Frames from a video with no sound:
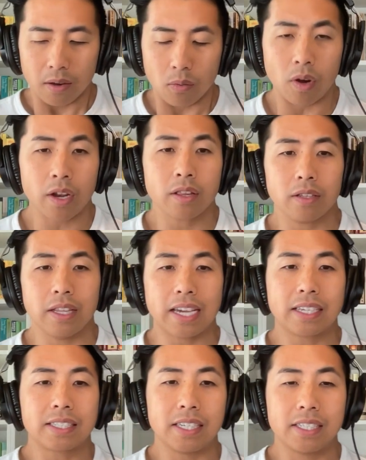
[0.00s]
one of the
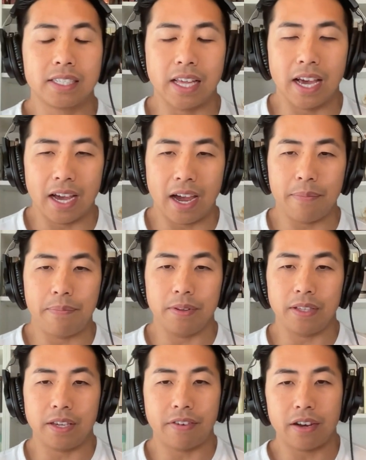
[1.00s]
legacies that I
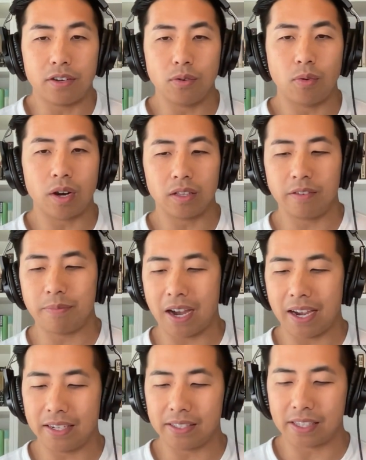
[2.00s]
believe I do want to leave
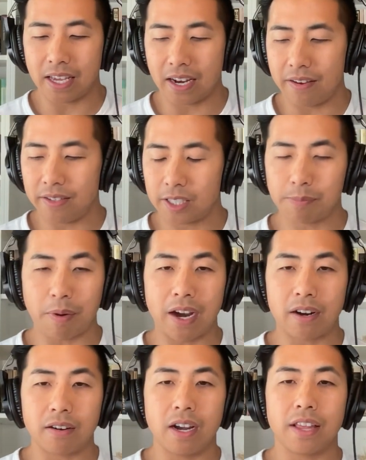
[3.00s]
behind is that I
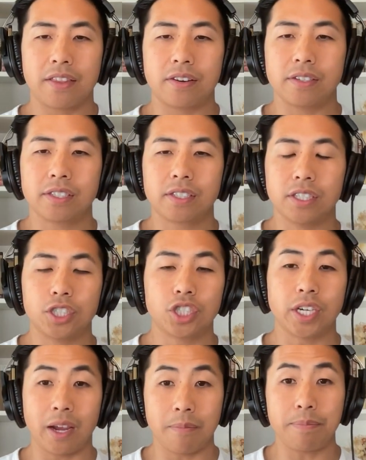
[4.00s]
inspire others to
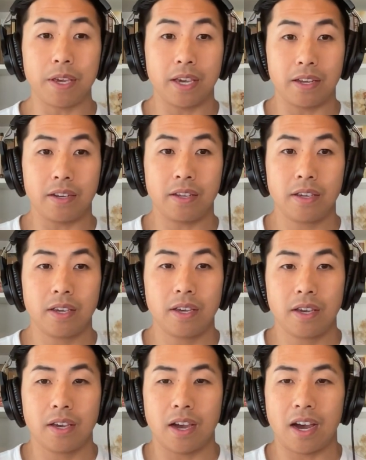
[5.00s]
champion
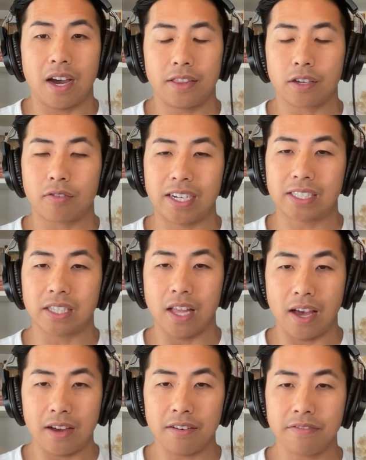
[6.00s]
uh, the greatest
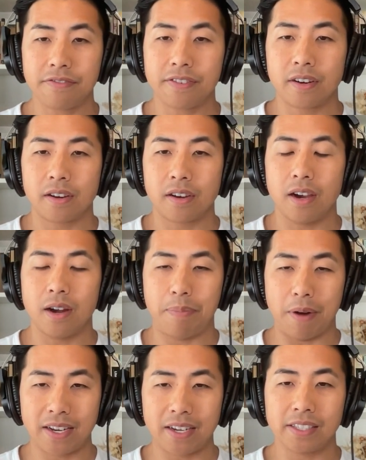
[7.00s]
love,
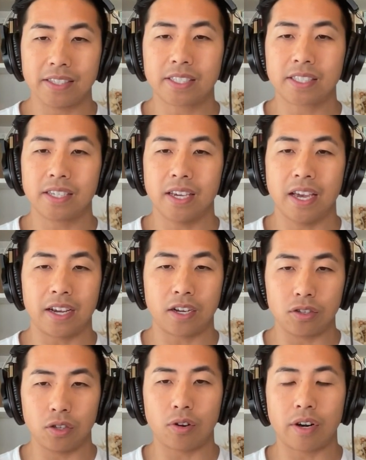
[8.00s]
abundance, and
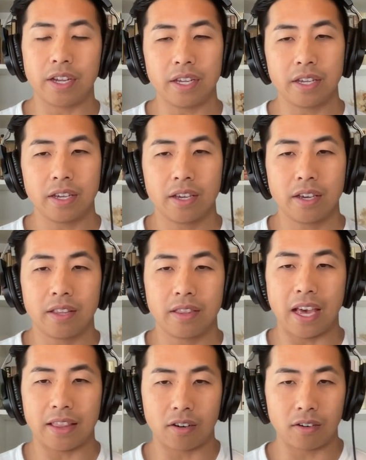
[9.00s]
glory
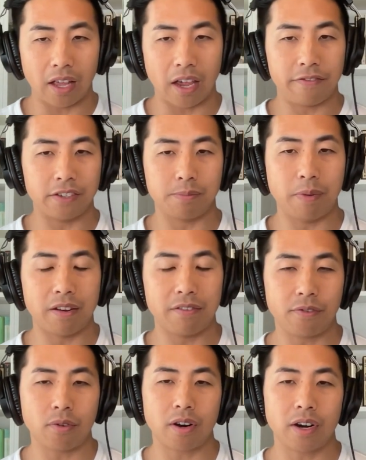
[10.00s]
that their life is meant
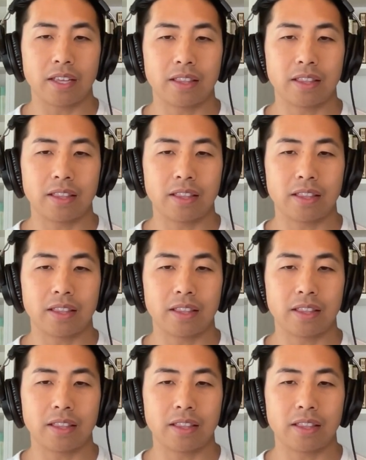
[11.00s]
for. And I